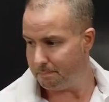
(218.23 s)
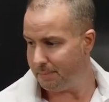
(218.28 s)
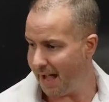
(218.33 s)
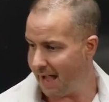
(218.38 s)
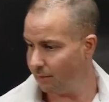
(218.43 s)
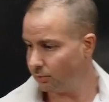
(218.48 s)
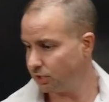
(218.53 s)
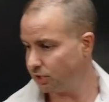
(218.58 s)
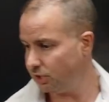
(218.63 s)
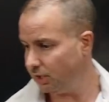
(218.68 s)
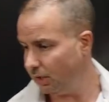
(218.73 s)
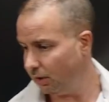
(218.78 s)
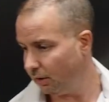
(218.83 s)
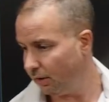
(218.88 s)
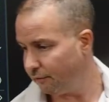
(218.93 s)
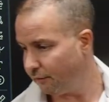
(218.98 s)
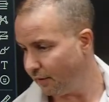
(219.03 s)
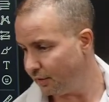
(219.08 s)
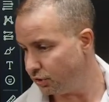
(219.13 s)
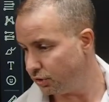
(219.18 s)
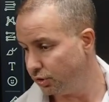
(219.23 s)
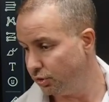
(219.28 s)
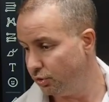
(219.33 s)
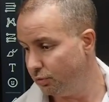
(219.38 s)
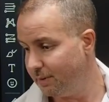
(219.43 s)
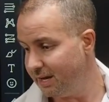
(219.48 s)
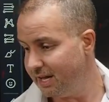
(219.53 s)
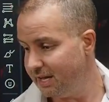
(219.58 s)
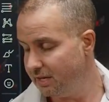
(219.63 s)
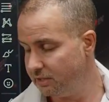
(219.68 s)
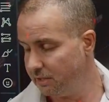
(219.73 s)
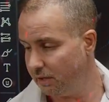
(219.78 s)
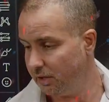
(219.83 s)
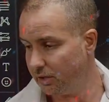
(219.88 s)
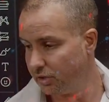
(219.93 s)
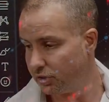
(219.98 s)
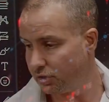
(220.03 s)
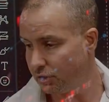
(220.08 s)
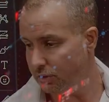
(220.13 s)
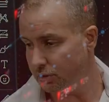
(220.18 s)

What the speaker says: bounce there. If I zoom into this,